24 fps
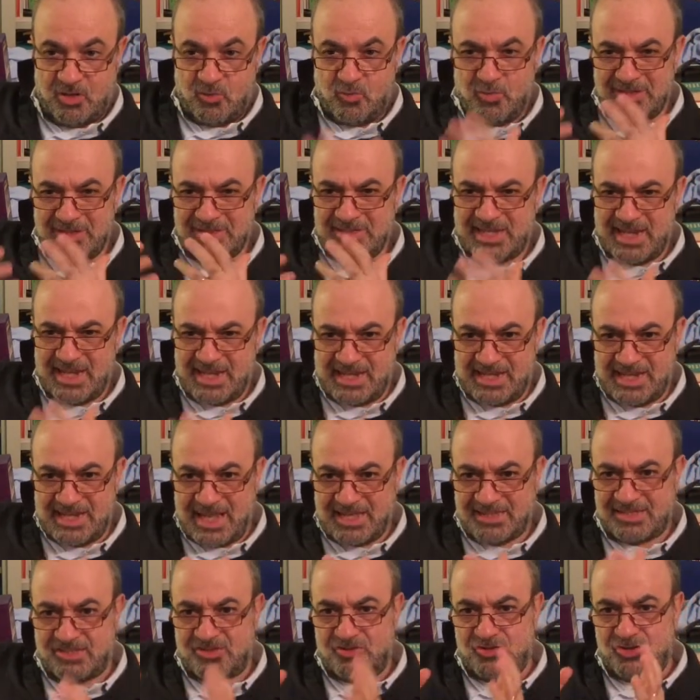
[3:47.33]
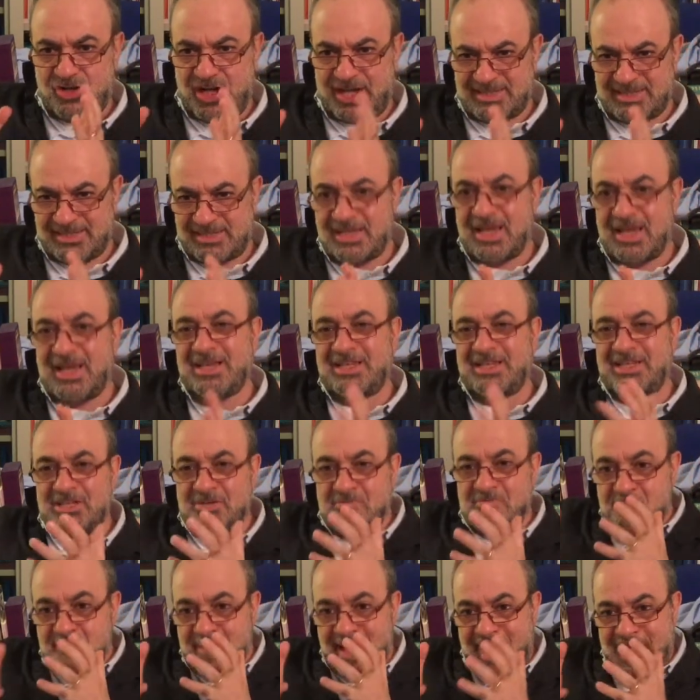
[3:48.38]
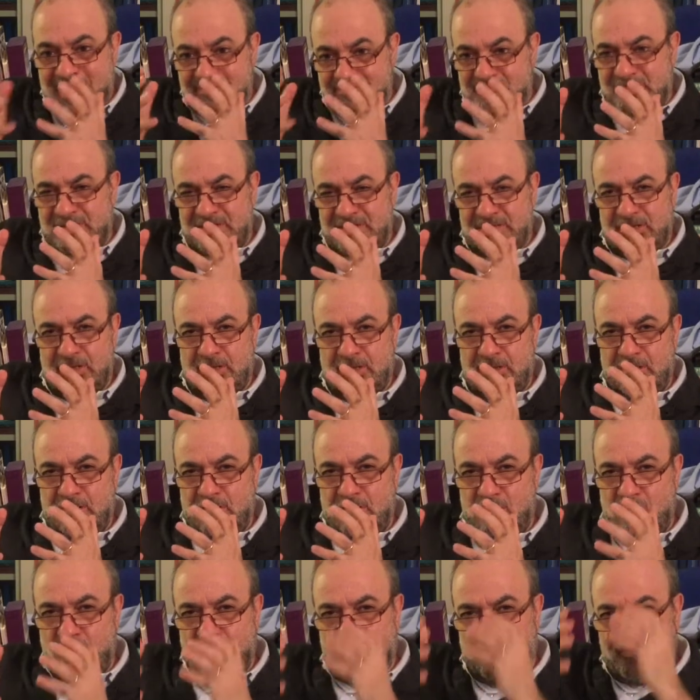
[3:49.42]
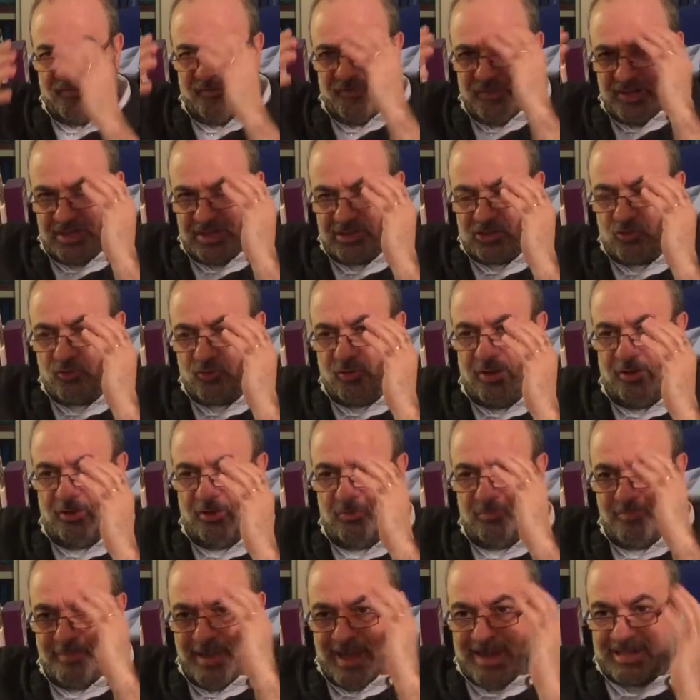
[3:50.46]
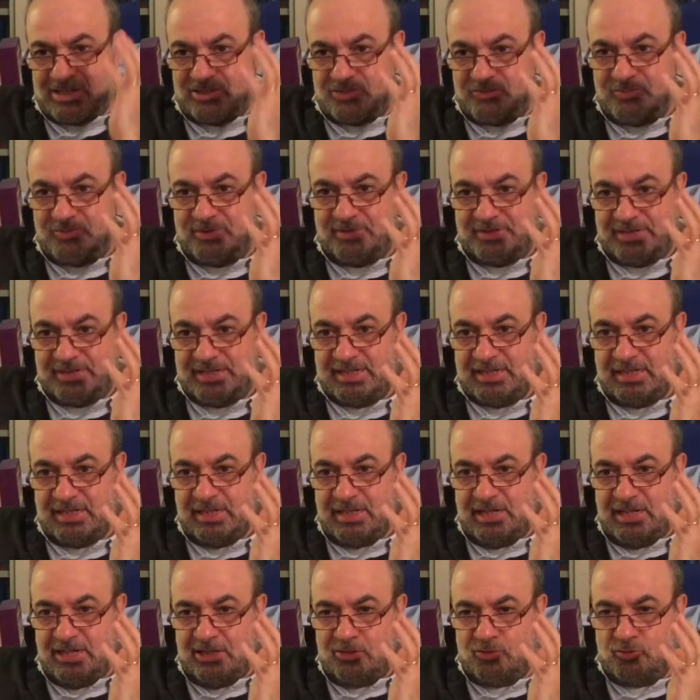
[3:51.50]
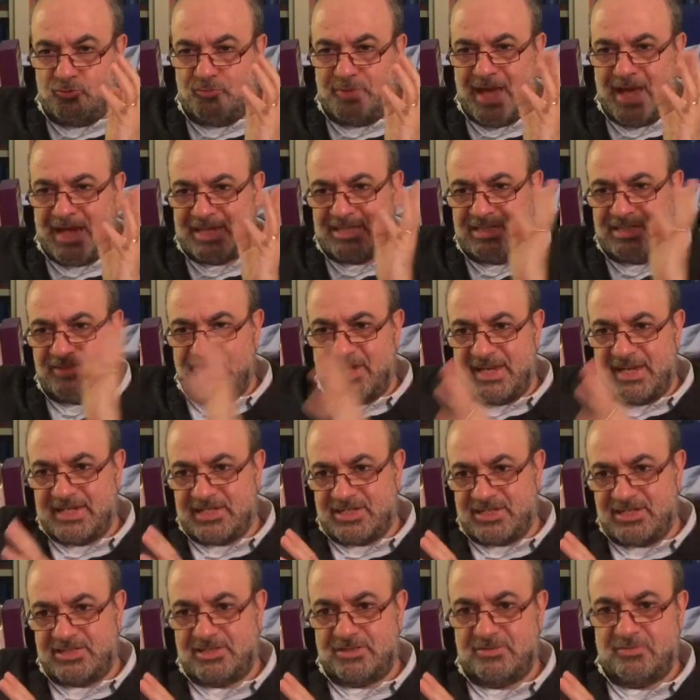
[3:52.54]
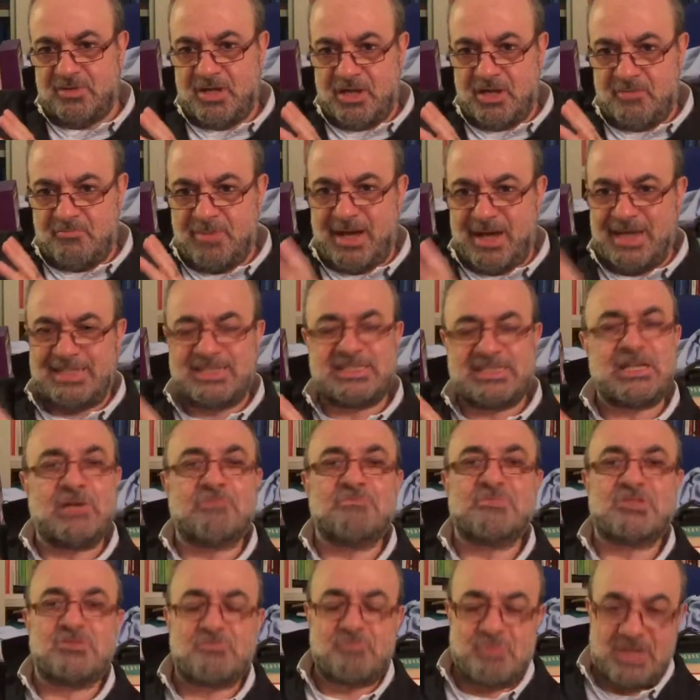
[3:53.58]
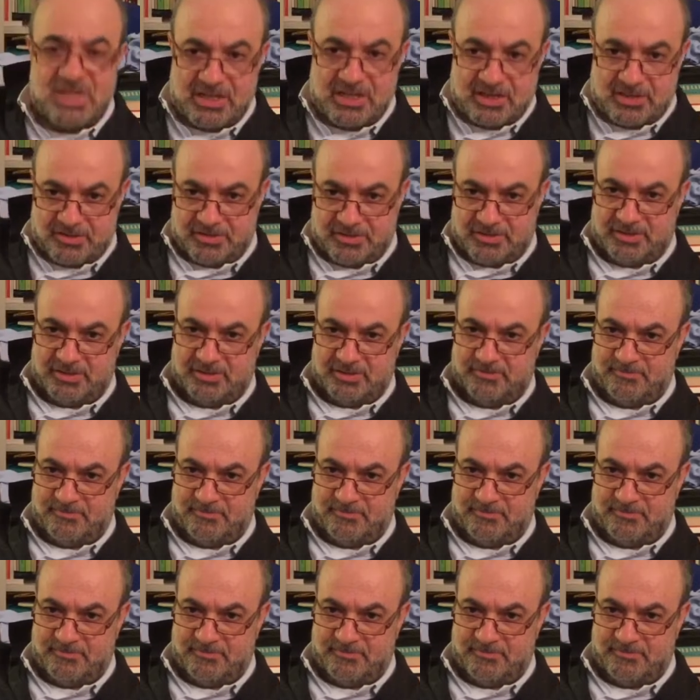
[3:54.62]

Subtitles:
were taken as just the maps of a virtual machinery to be activated by some speaker.